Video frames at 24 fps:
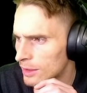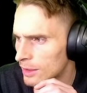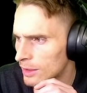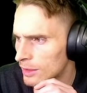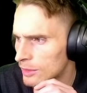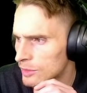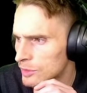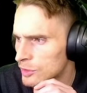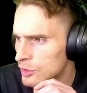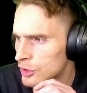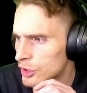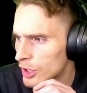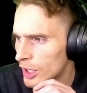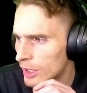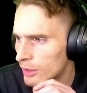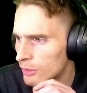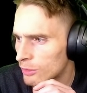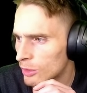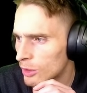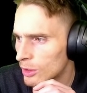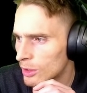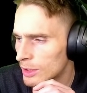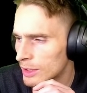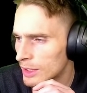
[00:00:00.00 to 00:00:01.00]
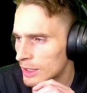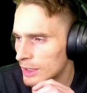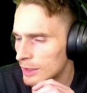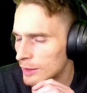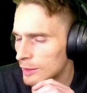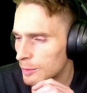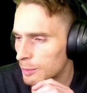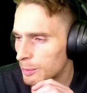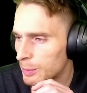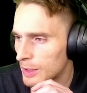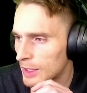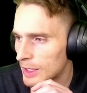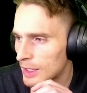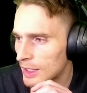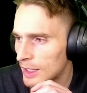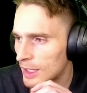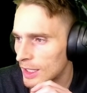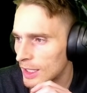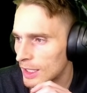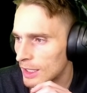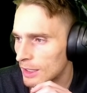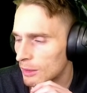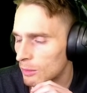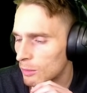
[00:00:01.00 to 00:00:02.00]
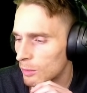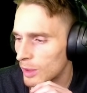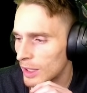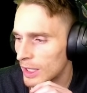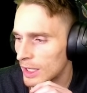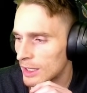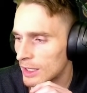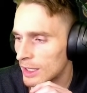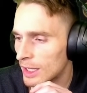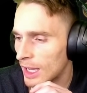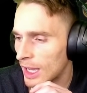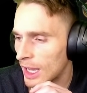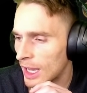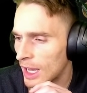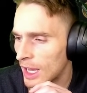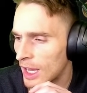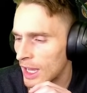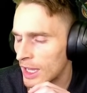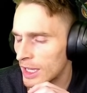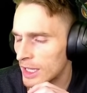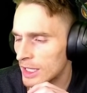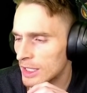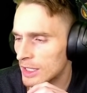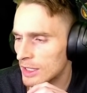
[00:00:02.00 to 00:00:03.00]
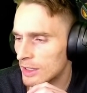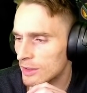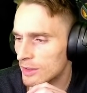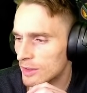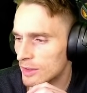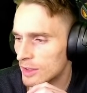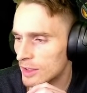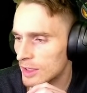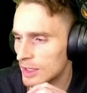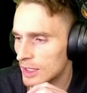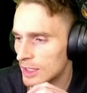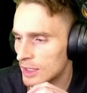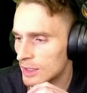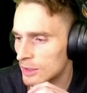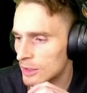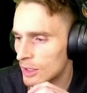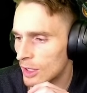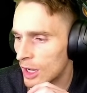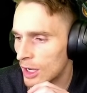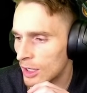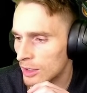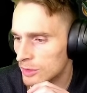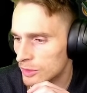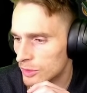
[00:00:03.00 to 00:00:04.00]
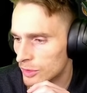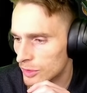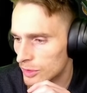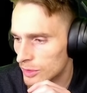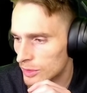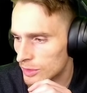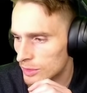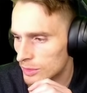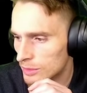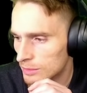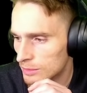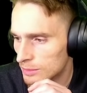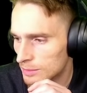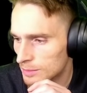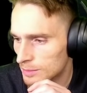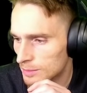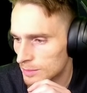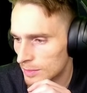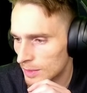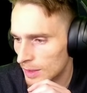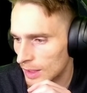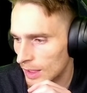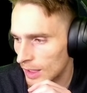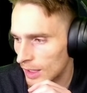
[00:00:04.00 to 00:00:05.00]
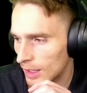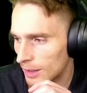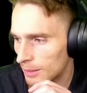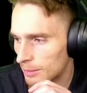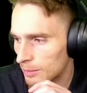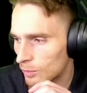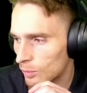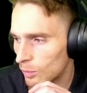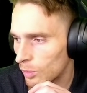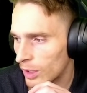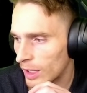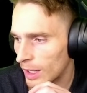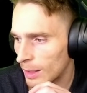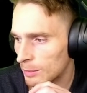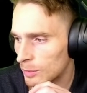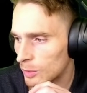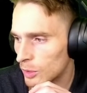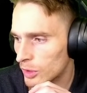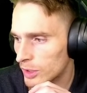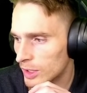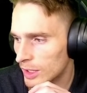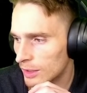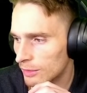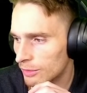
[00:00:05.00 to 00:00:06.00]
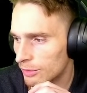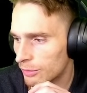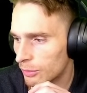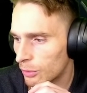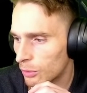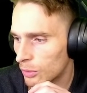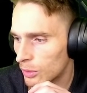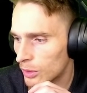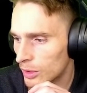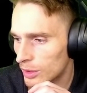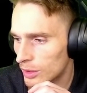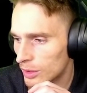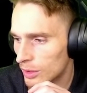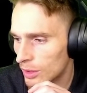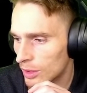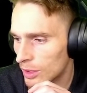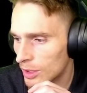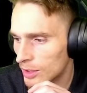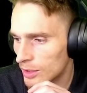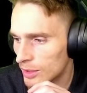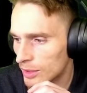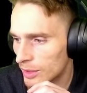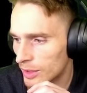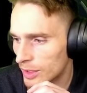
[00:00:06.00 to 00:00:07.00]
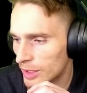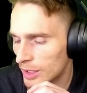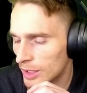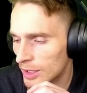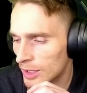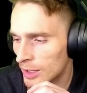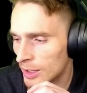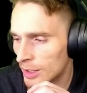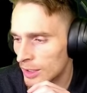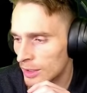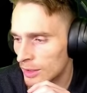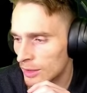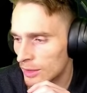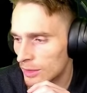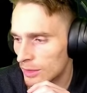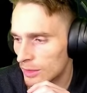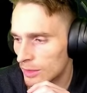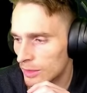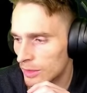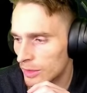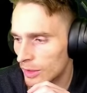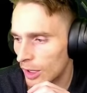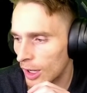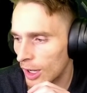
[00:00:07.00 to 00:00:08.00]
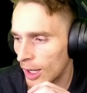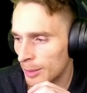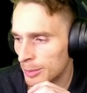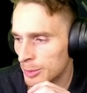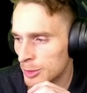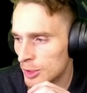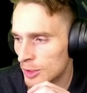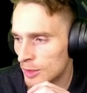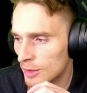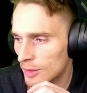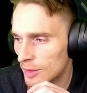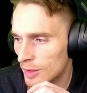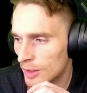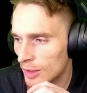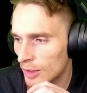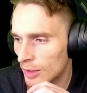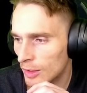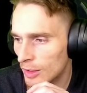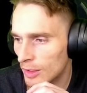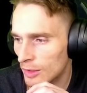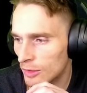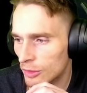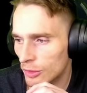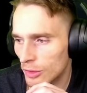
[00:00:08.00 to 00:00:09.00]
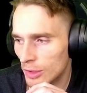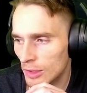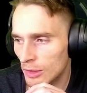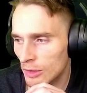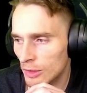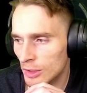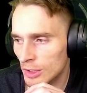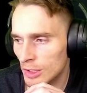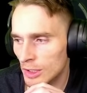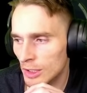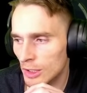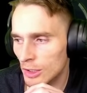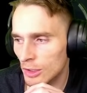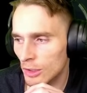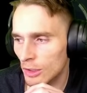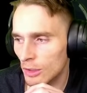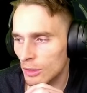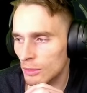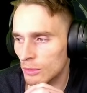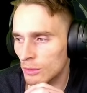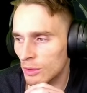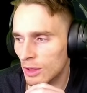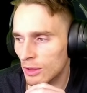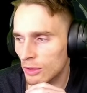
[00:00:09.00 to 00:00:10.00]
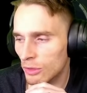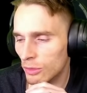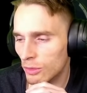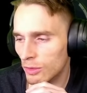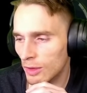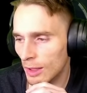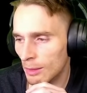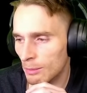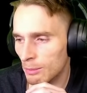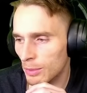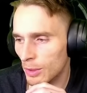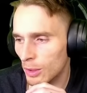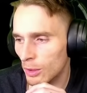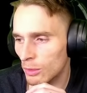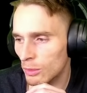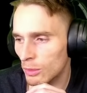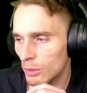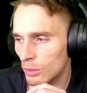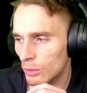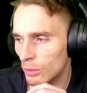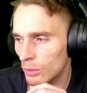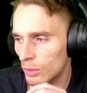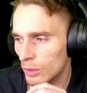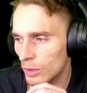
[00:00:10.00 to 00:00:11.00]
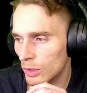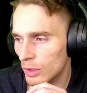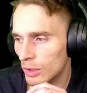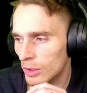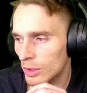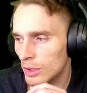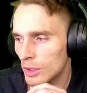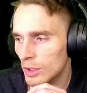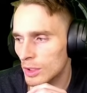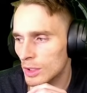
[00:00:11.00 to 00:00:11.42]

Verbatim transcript: generally speaking, when I see Nocturne, what I'm looking for on the options here is you're either gonna go Lethal Tempo or